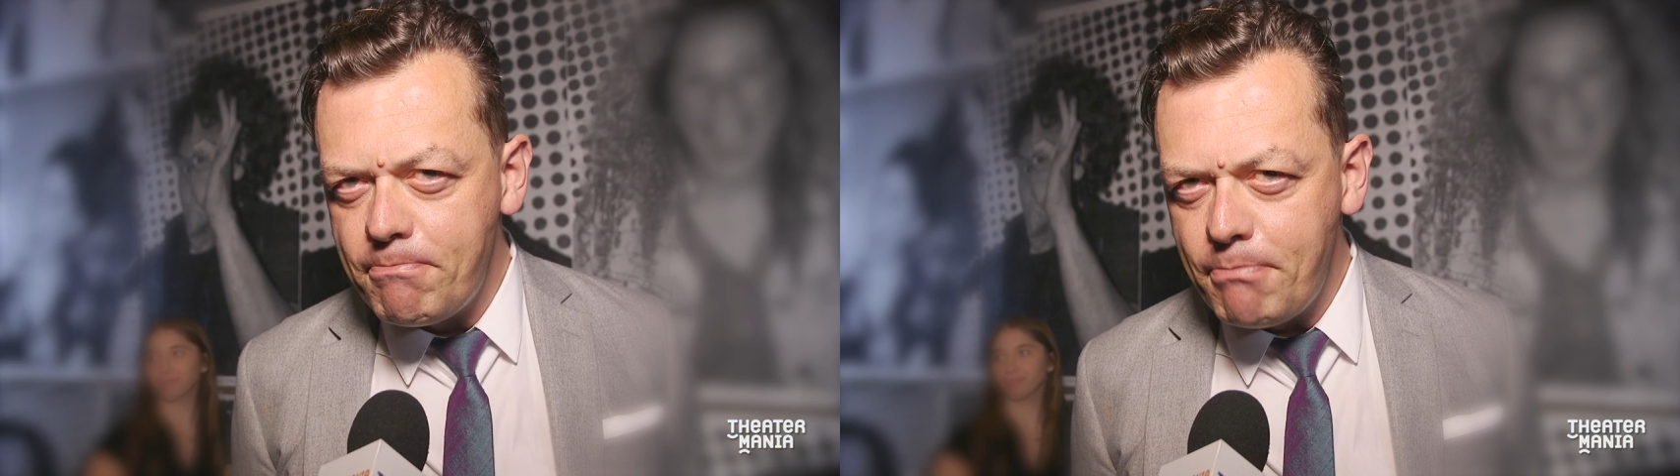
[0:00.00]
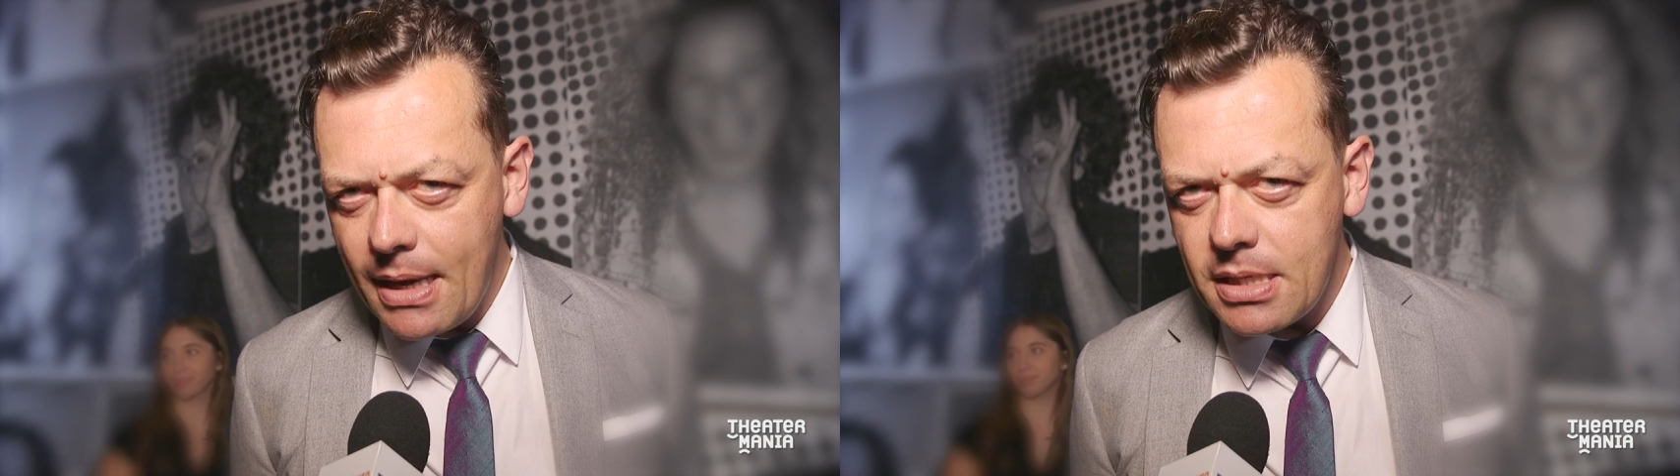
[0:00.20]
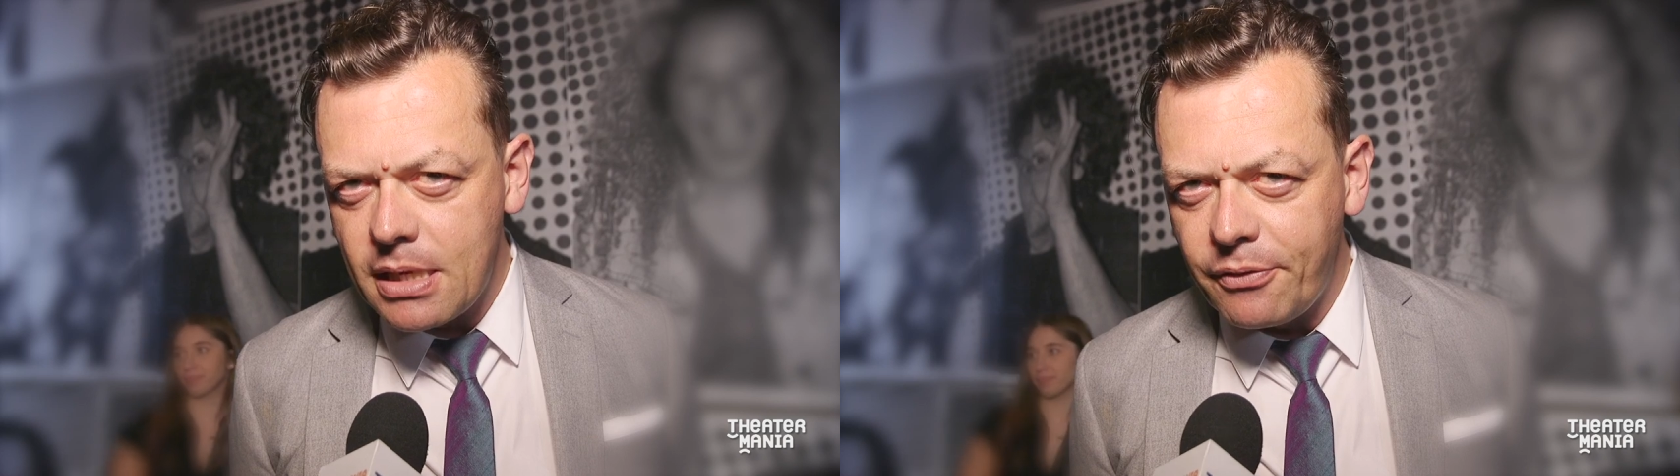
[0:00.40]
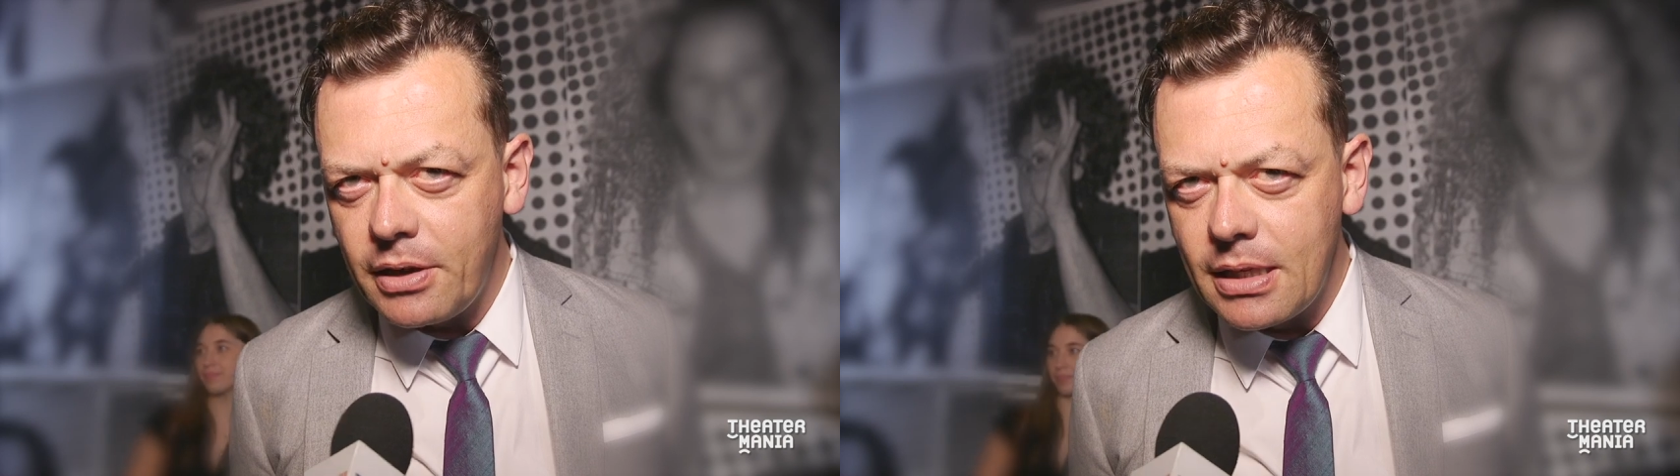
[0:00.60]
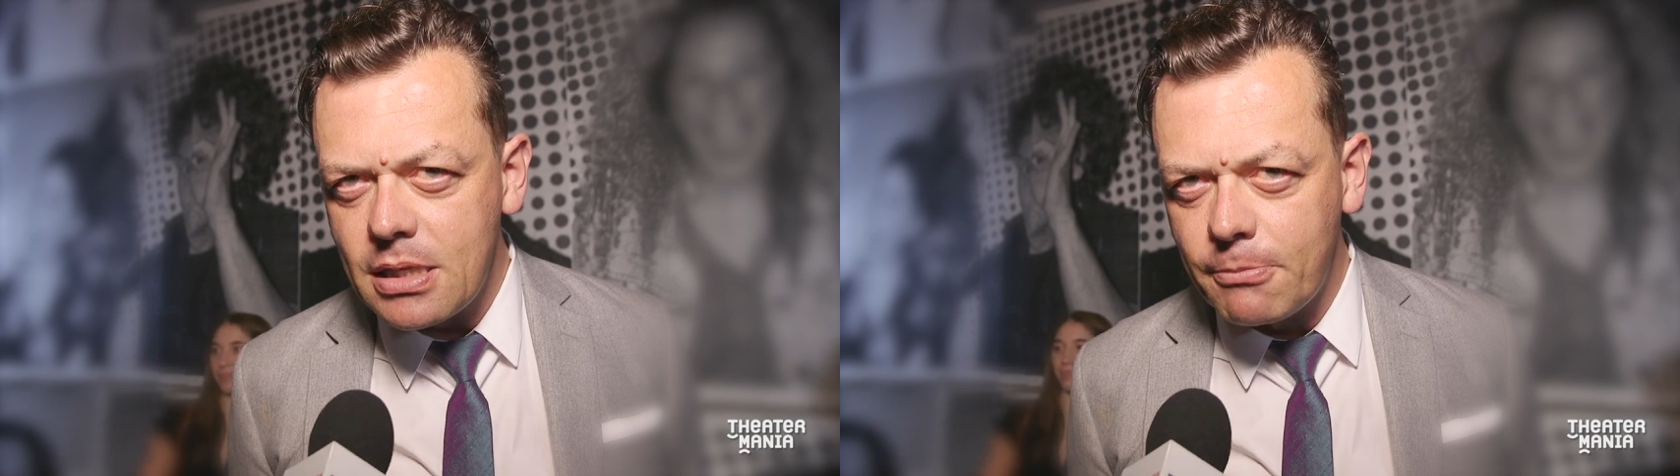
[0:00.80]

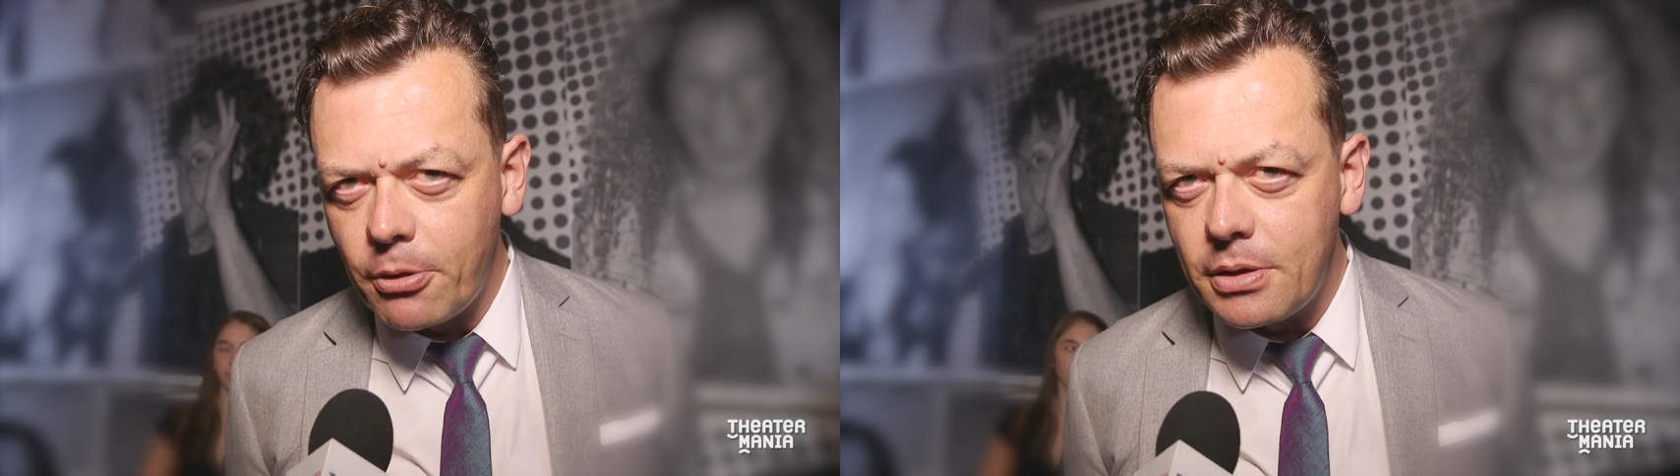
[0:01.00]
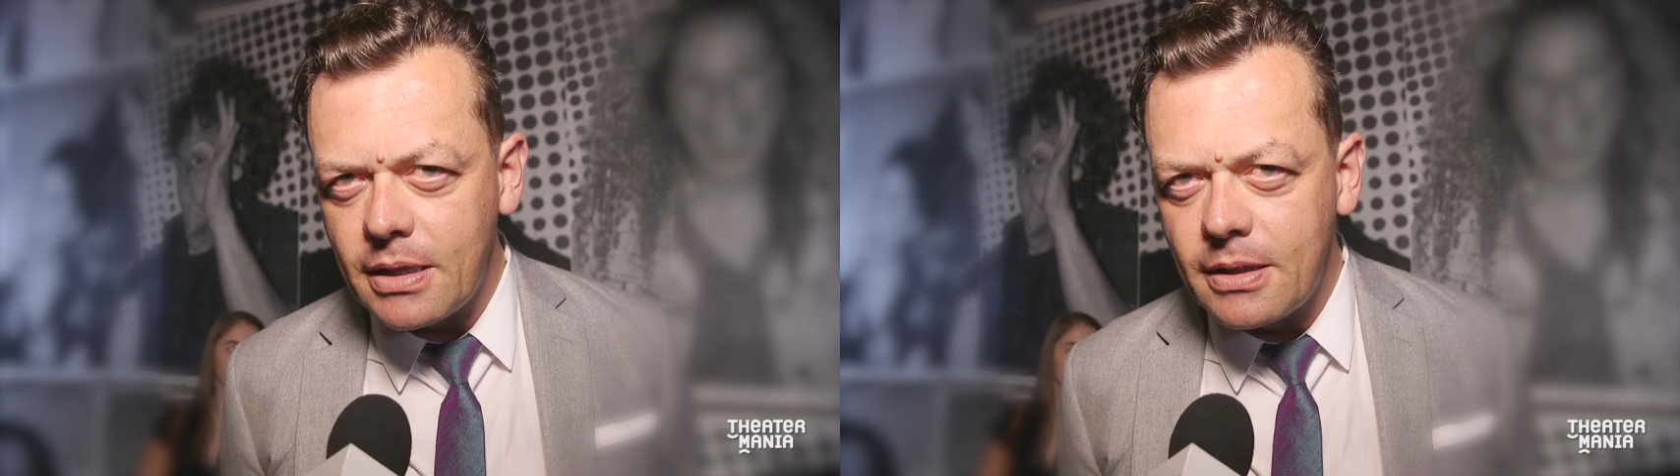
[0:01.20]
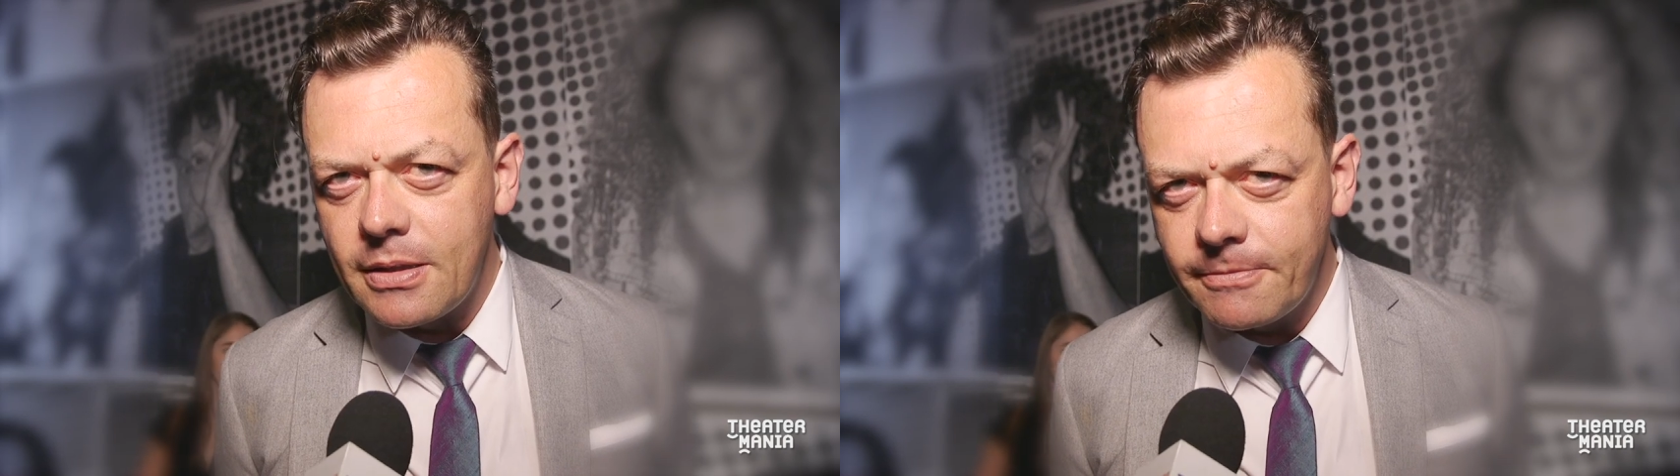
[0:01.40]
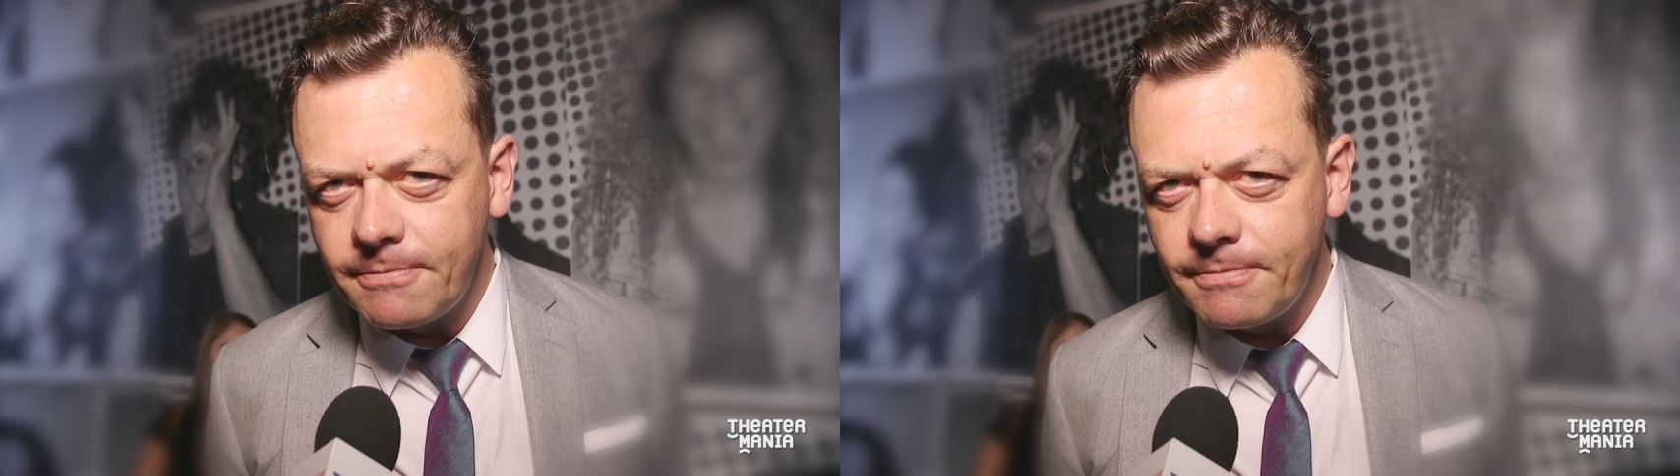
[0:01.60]
massively disappointed.